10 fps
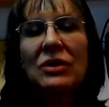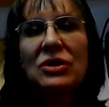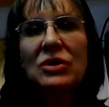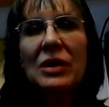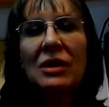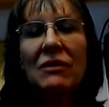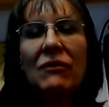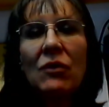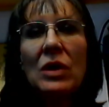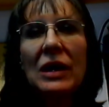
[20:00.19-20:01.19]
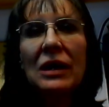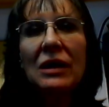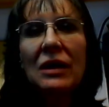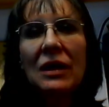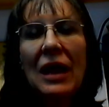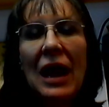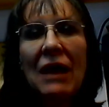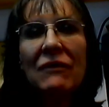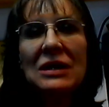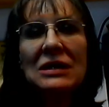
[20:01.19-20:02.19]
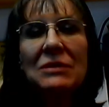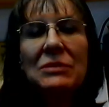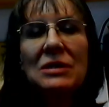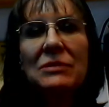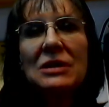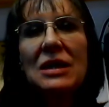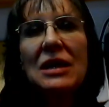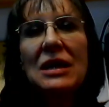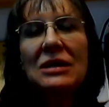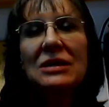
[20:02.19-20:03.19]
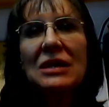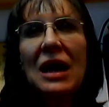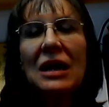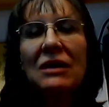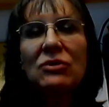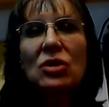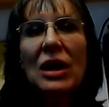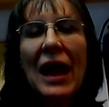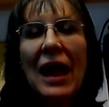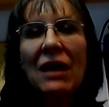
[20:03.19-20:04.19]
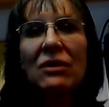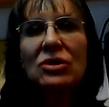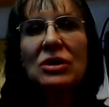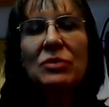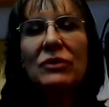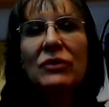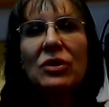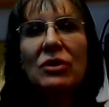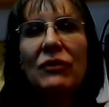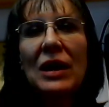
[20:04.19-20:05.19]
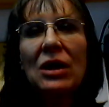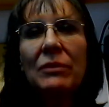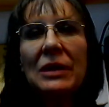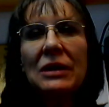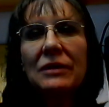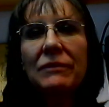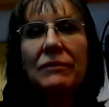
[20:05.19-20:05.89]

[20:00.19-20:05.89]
that you can avoid having symptoms is to kind of try to allergy-proof your environment.